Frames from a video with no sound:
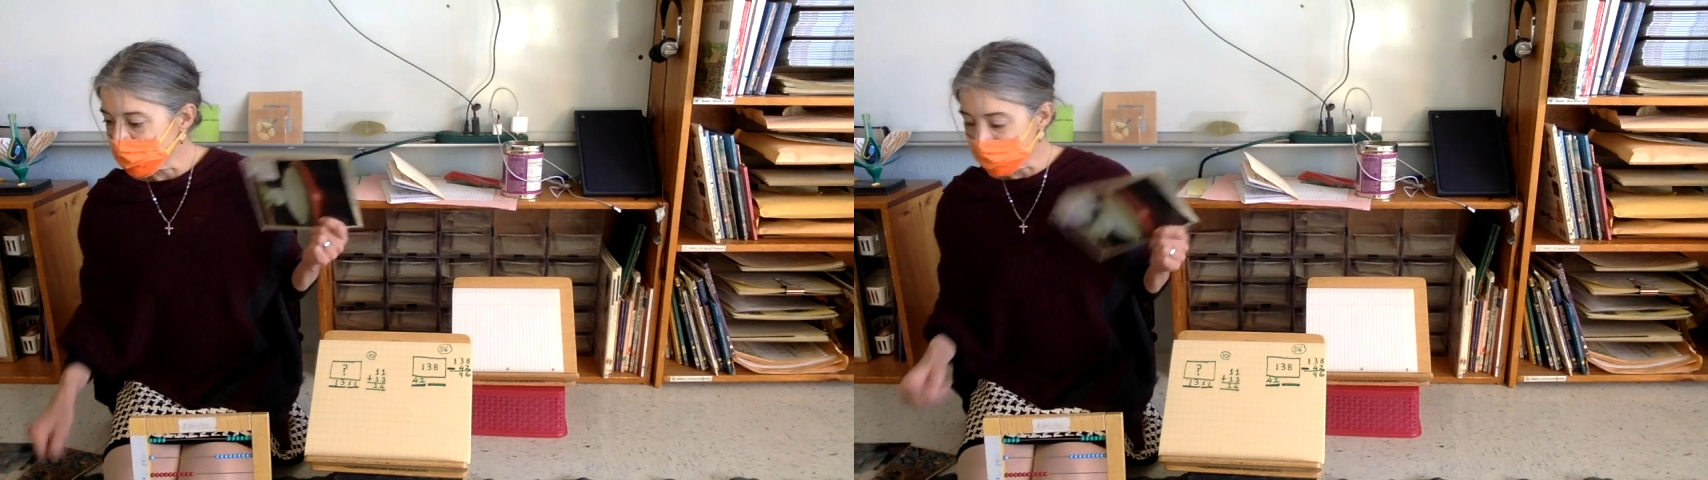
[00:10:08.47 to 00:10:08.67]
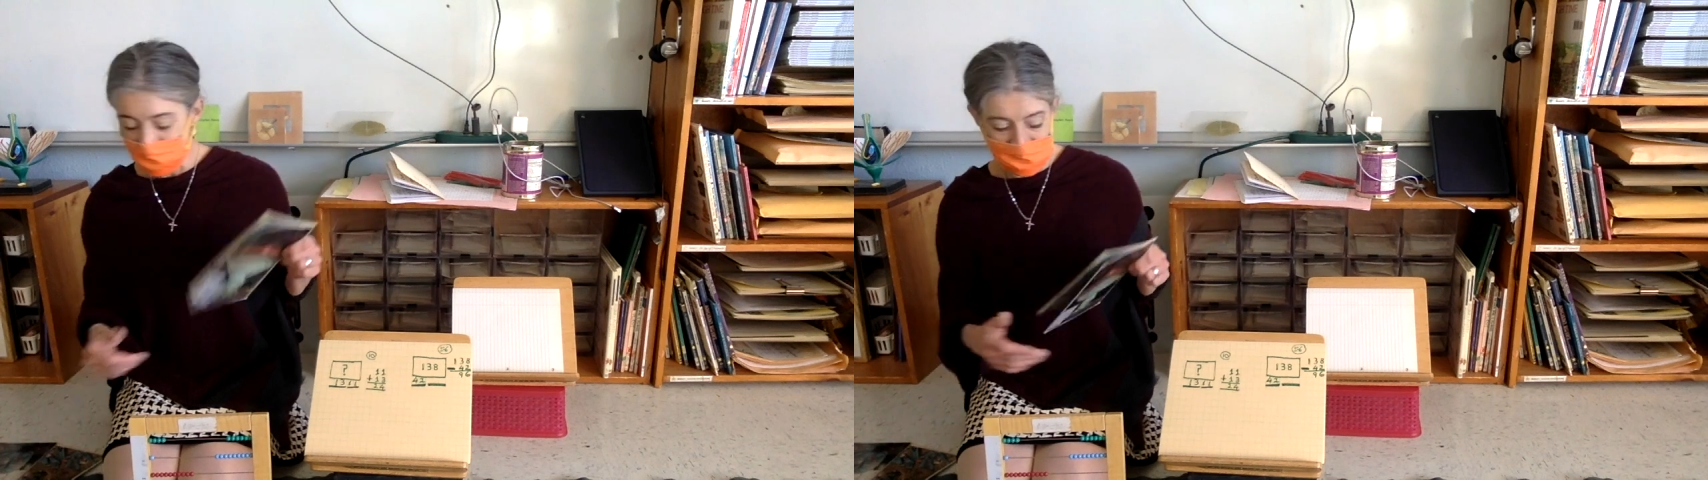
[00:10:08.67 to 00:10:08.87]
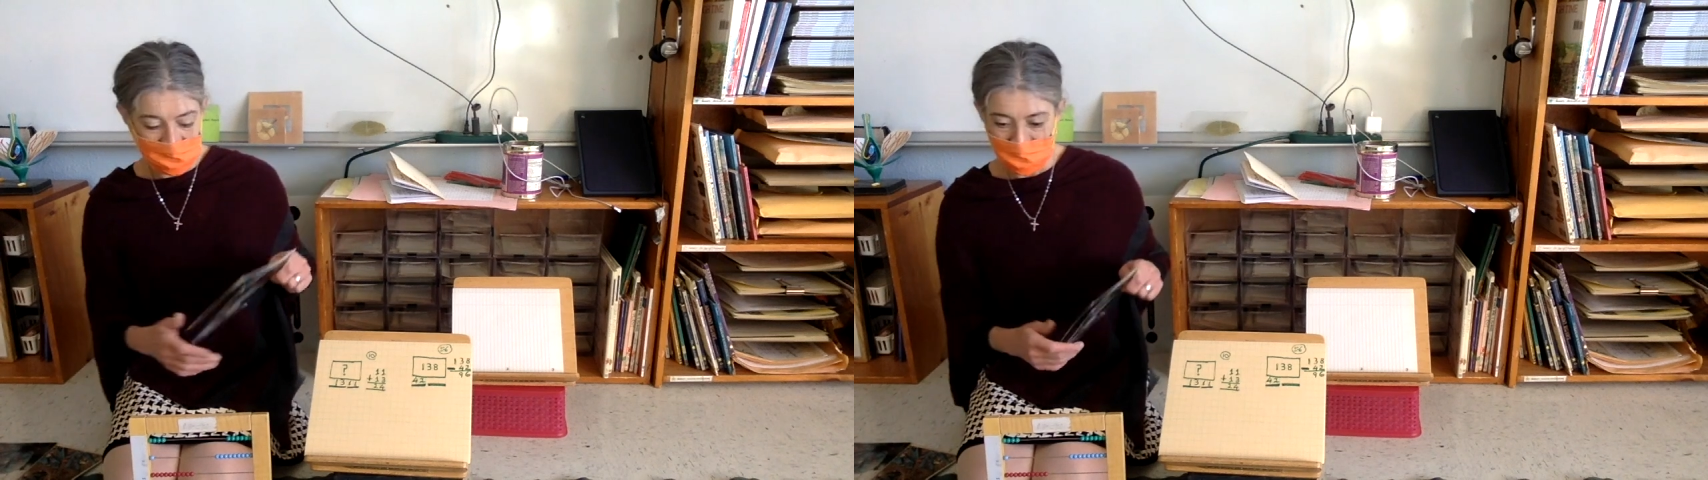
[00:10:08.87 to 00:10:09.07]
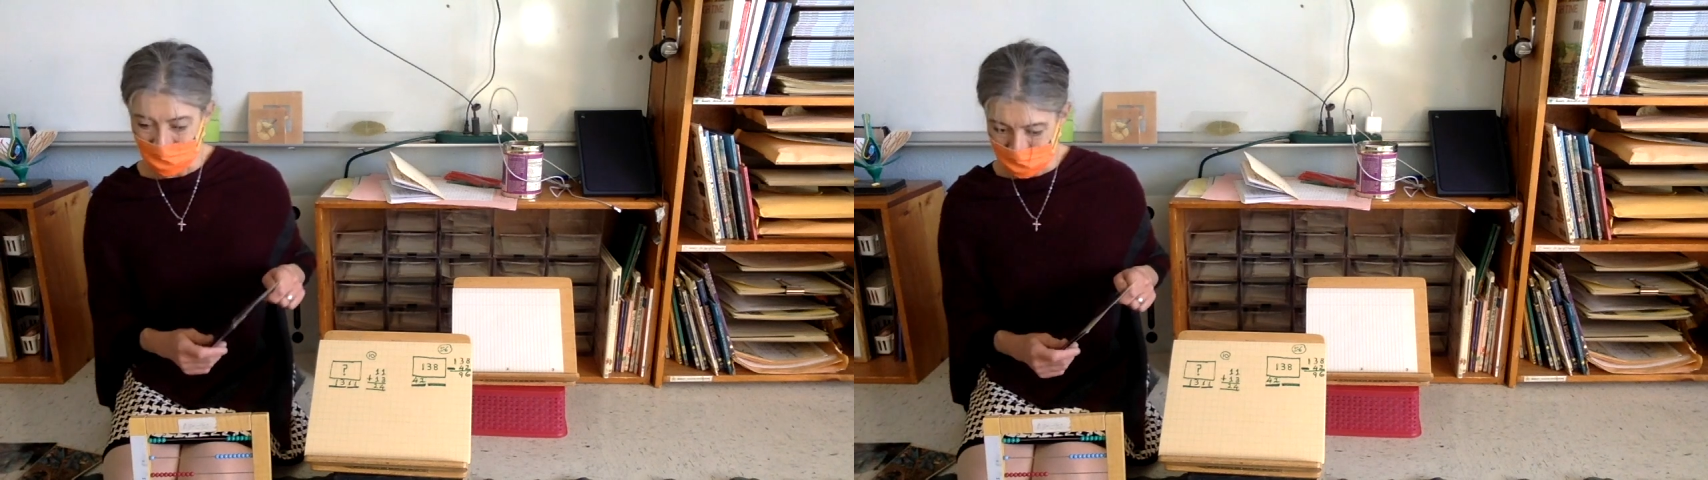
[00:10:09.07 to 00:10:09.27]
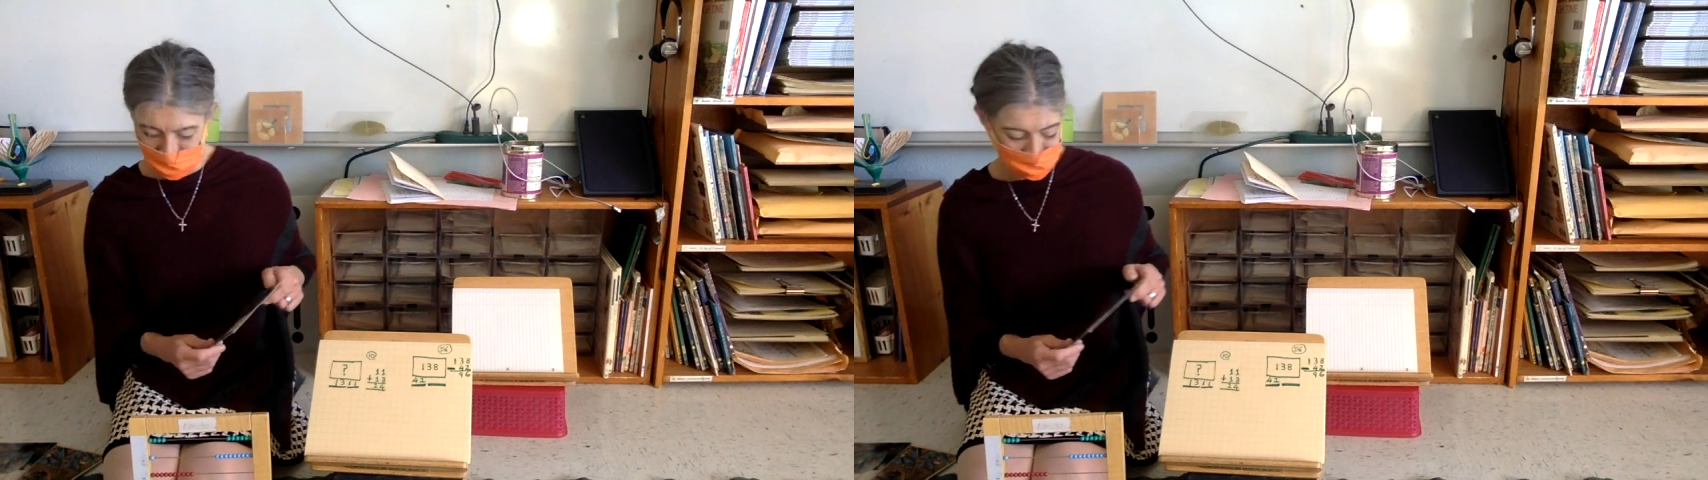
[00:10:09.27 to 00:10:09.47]
Thank you.
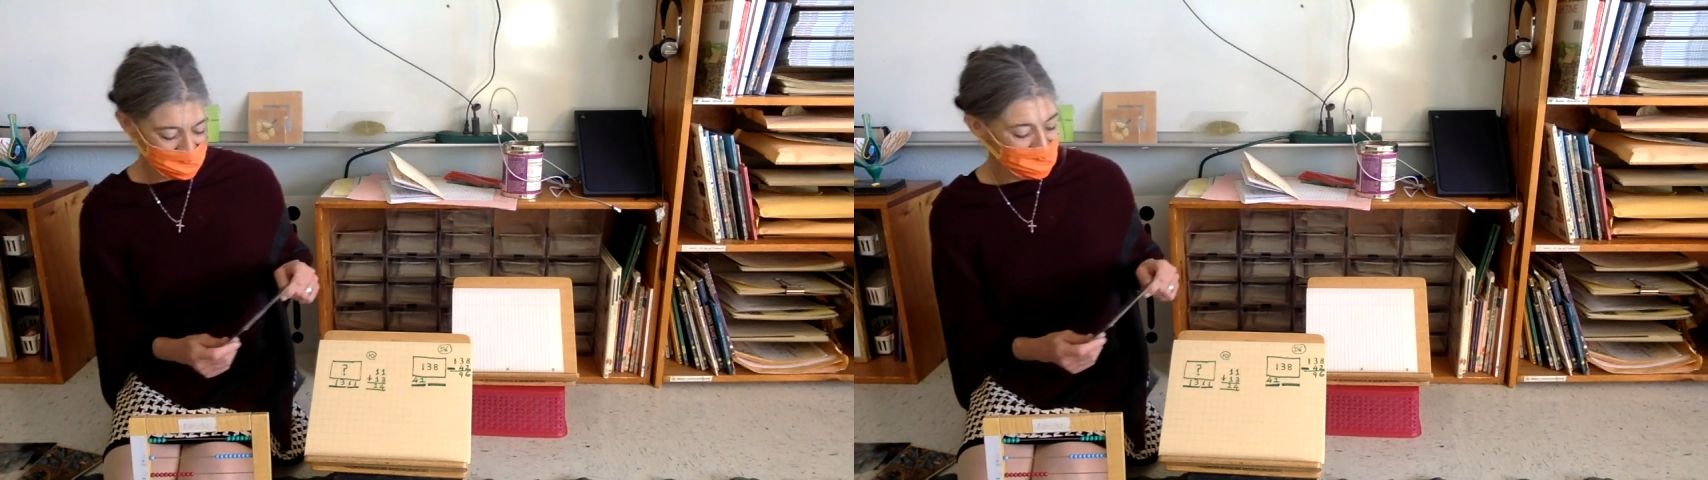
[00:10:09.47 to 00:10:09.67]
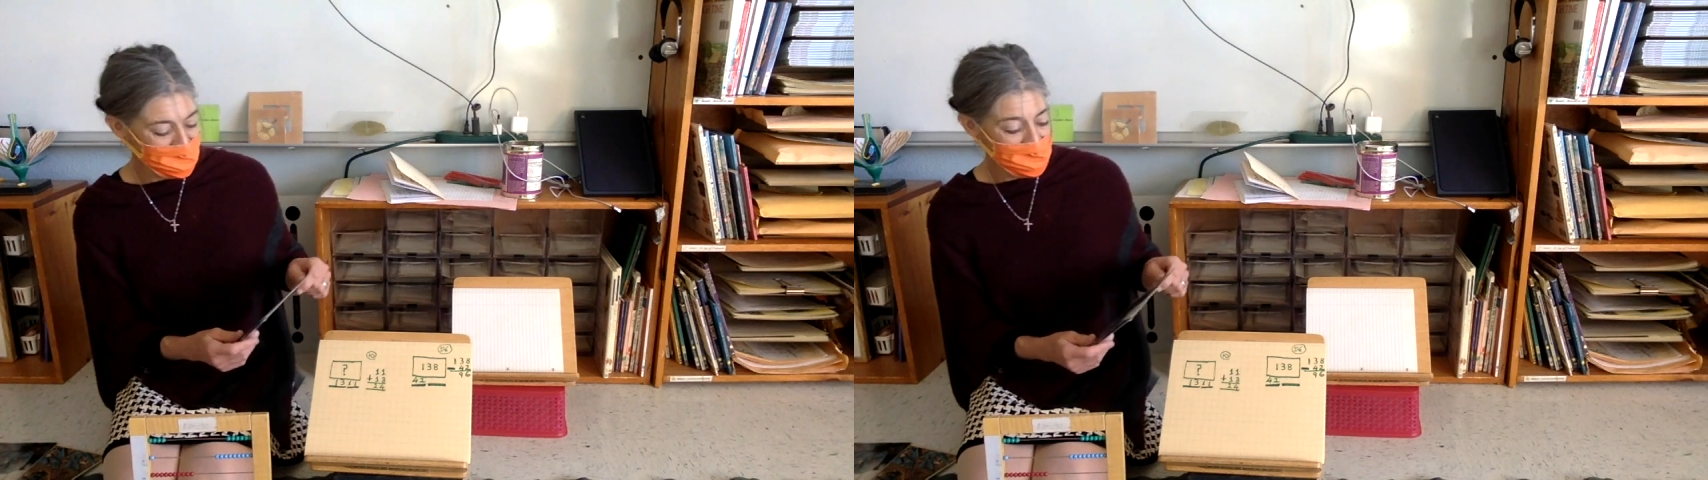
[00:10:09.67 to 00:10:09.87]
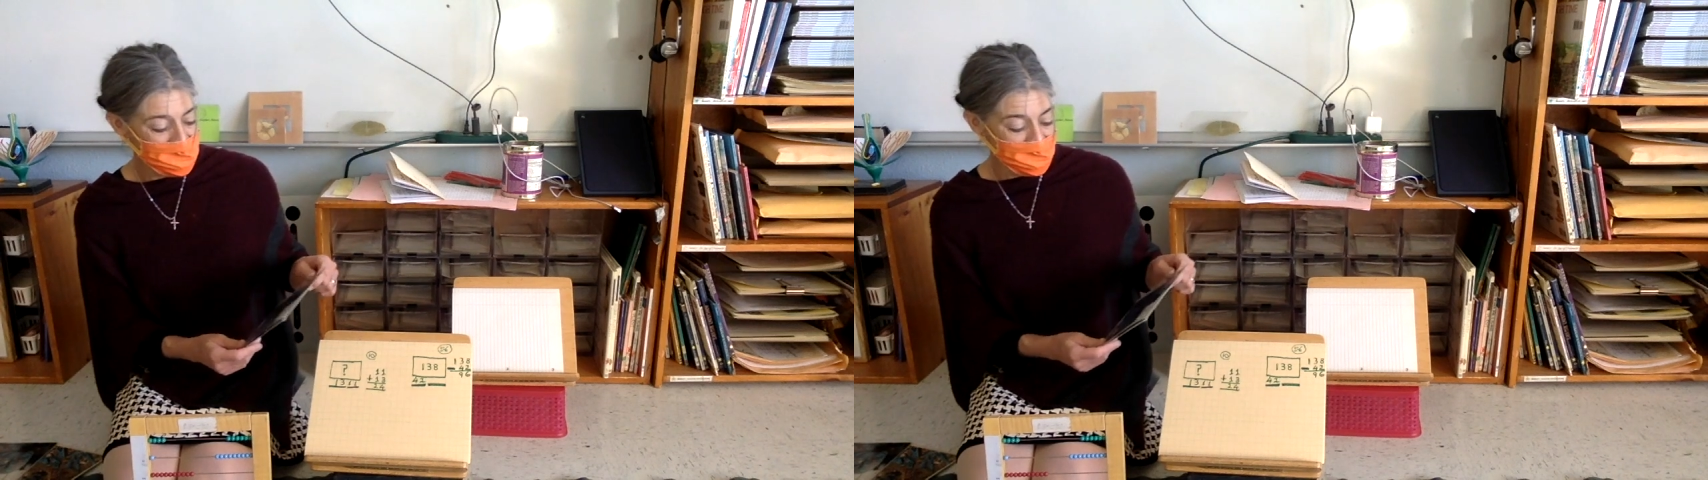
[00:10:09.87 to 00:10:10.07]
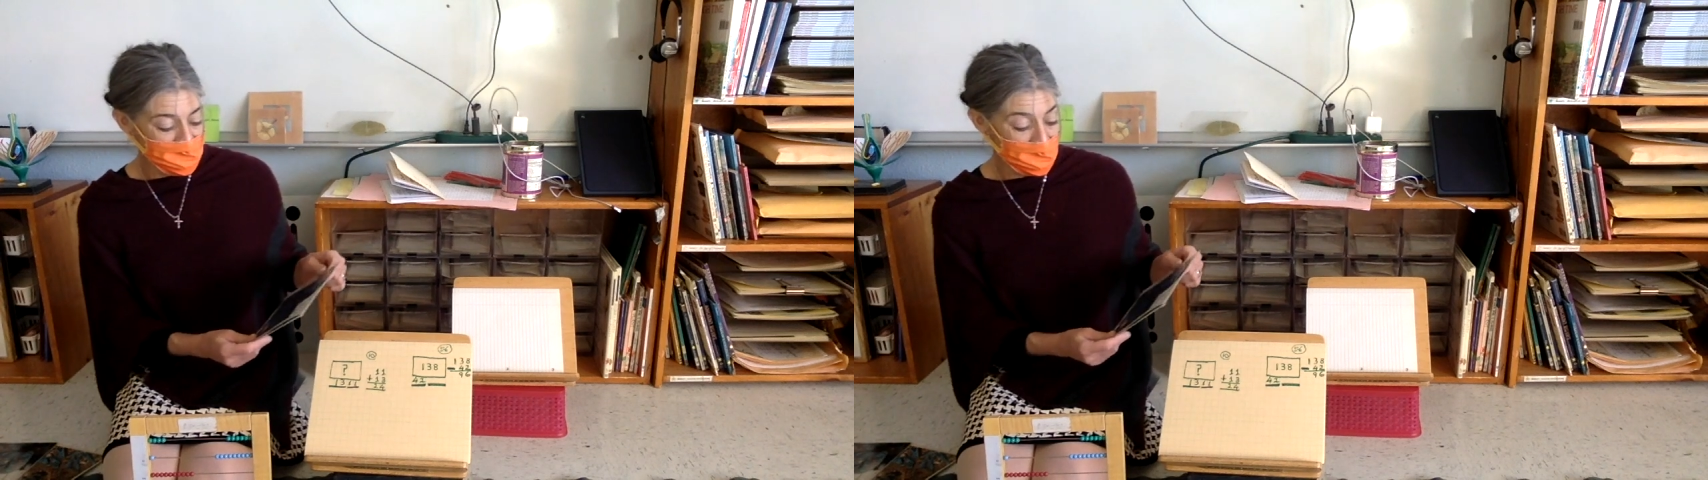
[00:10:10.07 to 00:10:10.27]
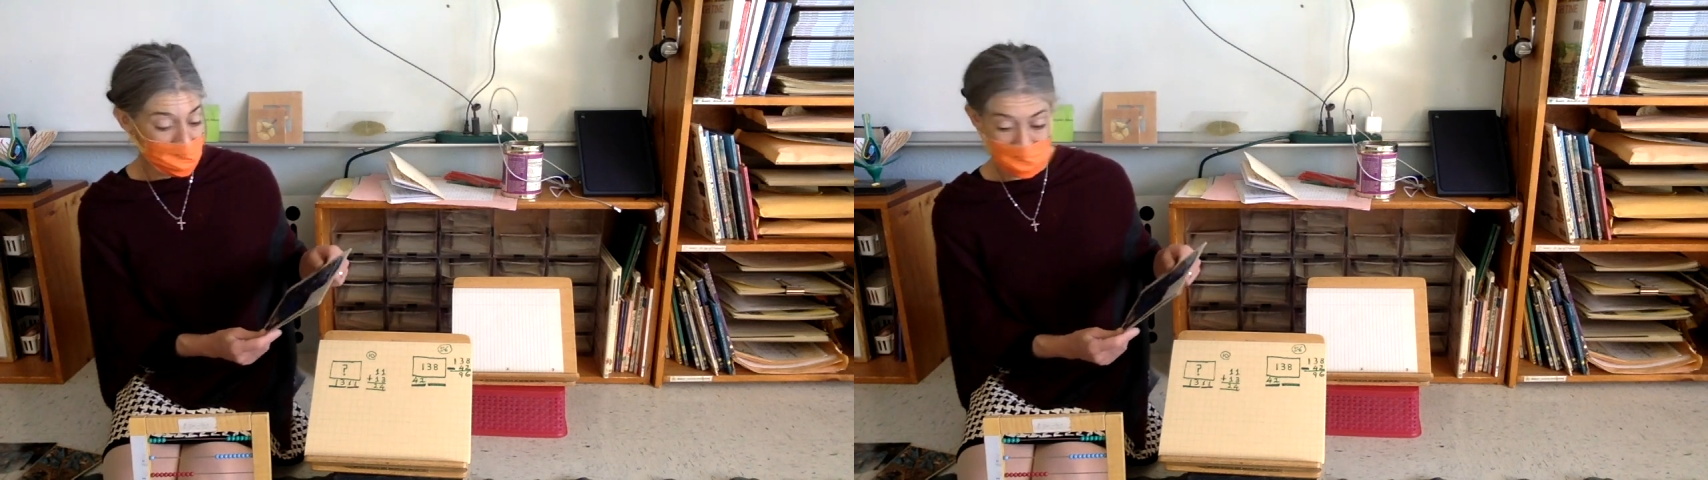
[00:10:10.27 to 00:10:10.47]

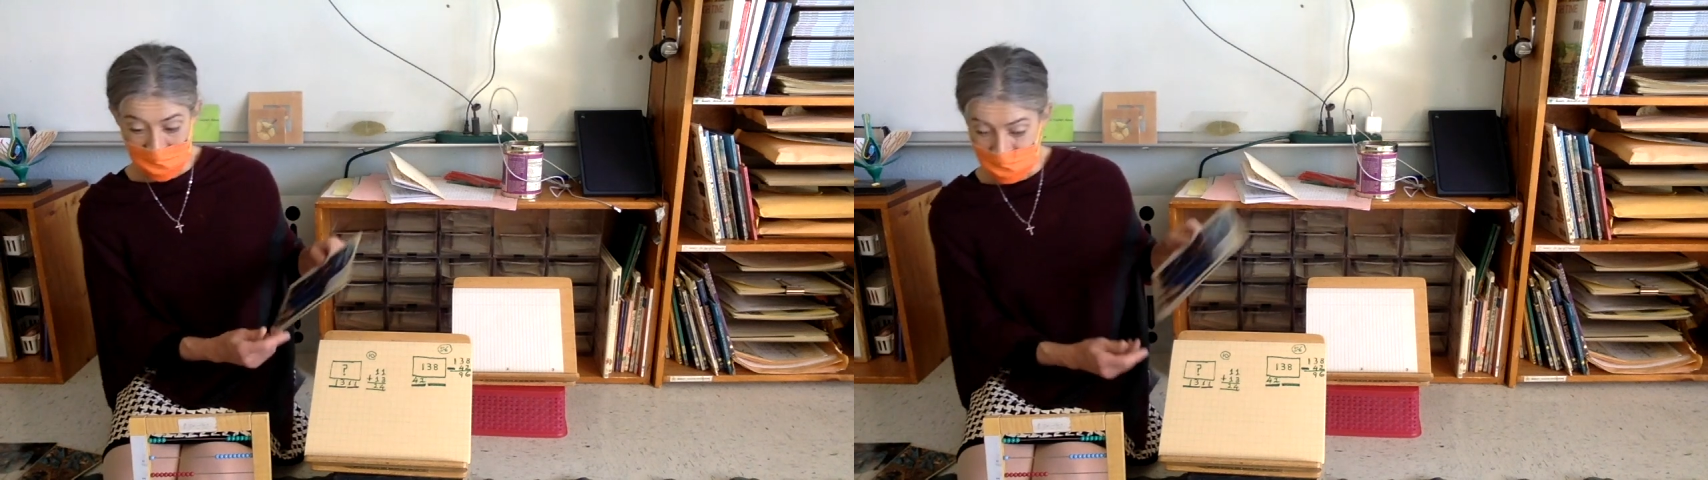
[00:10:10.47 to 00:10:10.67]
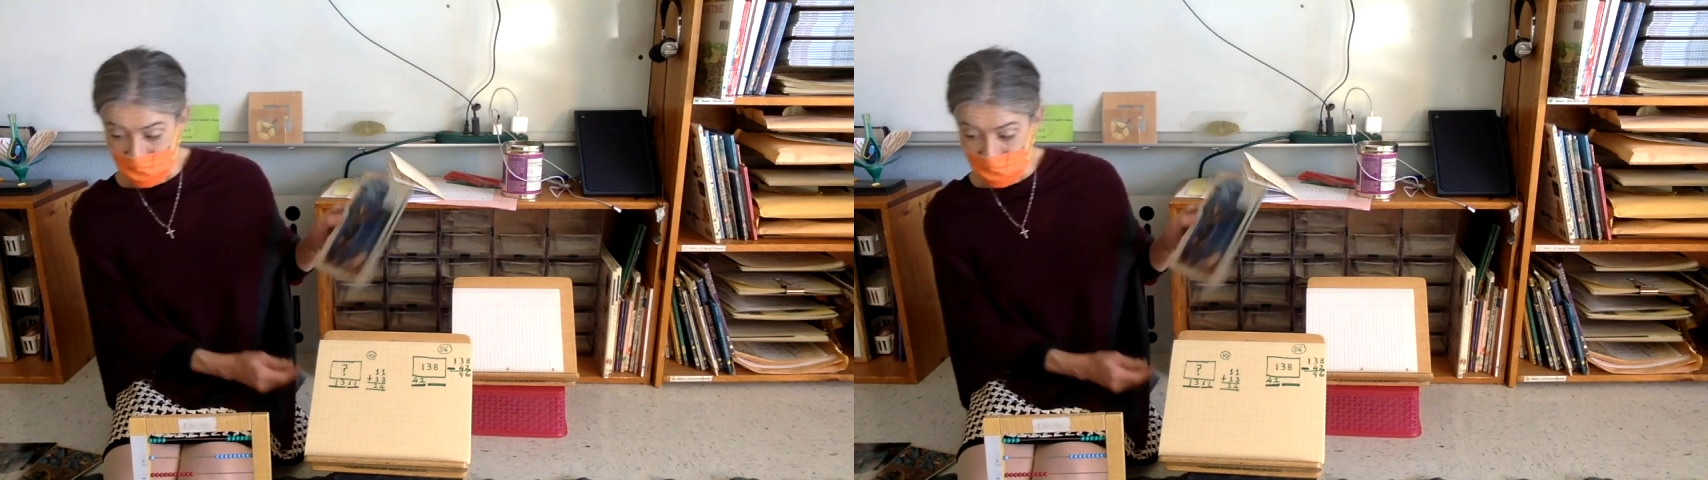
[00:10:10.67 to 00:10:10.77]
Okay,